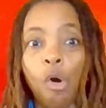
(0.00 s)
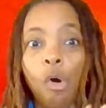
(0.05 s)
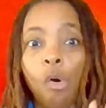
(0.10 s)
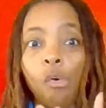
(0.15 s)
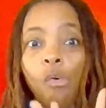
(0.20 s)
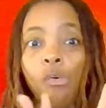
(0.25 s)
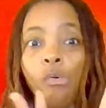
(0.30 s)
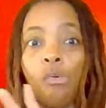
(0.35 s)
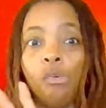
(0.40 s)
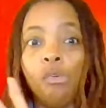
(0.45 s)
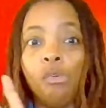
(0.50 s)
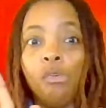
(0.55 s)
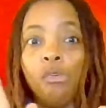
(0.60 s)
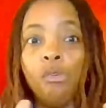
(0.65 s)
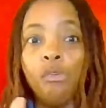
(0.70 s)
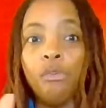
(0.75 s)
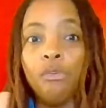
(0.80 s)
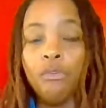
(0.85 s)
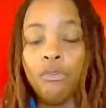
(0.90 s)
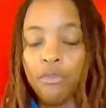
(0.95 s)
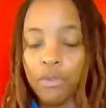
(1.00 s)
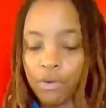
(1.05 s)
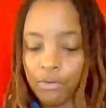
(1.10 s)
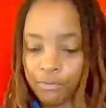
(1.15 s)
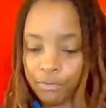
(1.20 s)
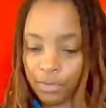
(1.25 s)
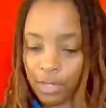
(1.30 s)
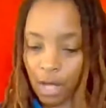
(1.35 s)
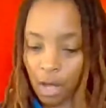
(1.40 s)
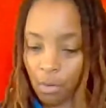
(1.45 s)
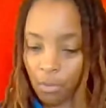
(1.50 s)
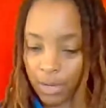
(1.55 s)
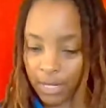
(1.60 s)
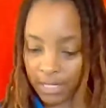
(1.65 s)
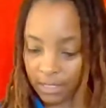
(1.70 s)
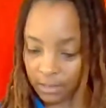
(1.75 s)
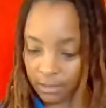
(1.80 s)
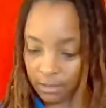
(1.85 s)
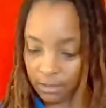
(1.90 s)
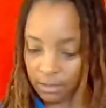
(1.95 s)

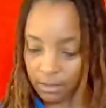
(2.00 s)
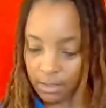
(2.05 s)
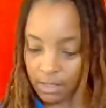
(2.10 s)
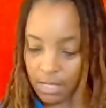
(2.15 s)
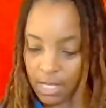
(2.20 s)
overflowing.